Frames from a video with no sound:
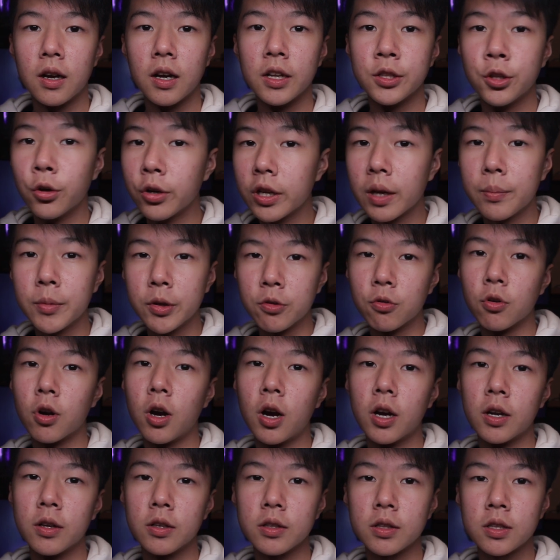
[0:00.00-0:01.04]
Don't get me
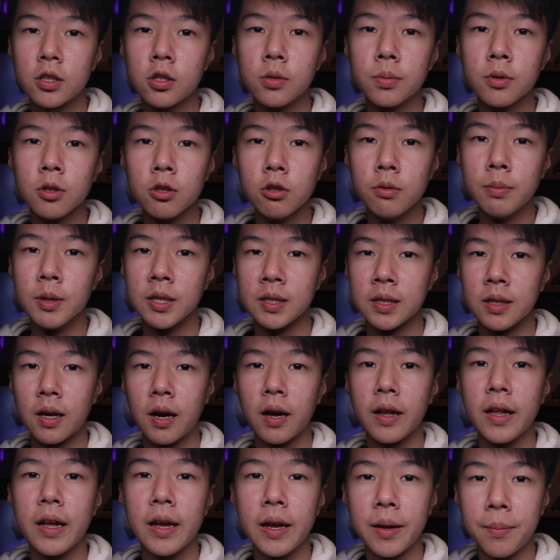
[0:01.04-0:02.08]
wrong, Super Lube is
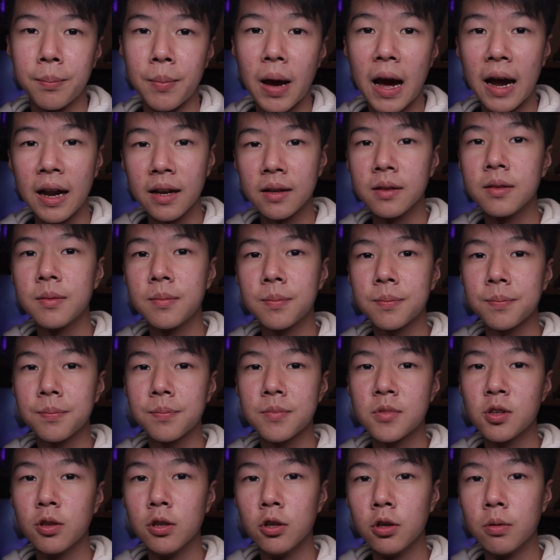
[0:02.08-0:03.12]
not a bad
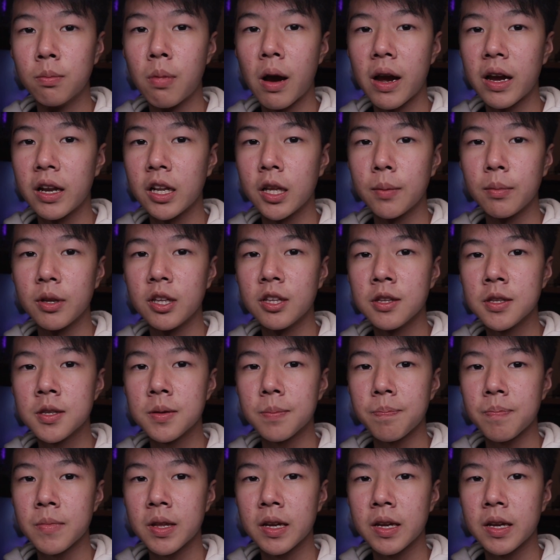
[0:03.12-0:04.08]
lube by any means.